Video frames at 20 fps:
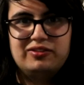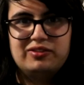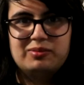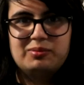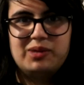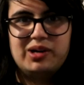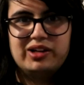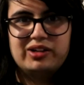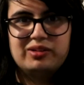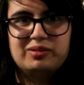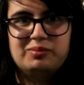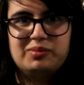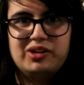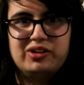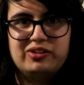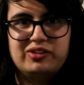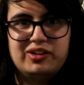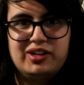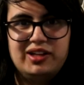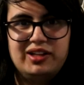from Modern
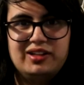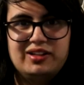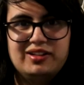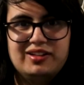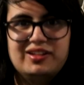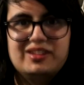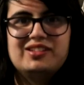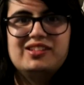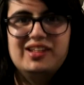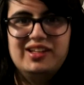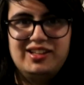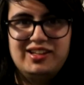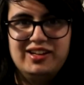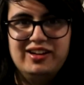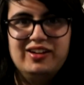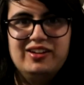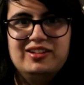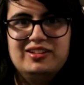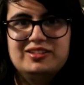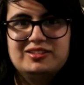Motoring. Take
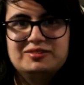care.